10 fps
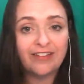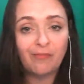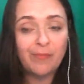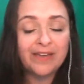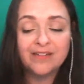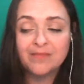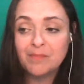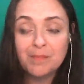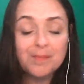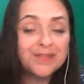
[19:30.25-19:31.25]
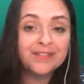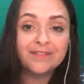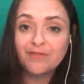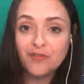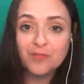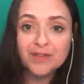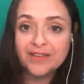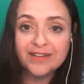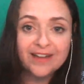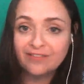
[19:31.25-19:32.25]
They've been misinformed
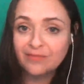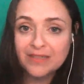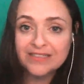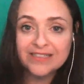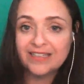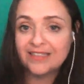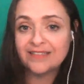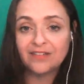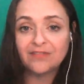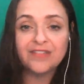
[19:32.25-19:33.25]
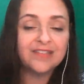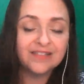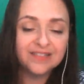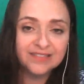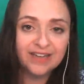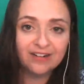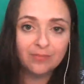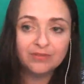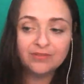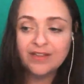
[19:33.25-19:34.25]
that government in itself is
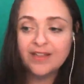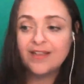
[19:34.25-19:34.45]
undesirable.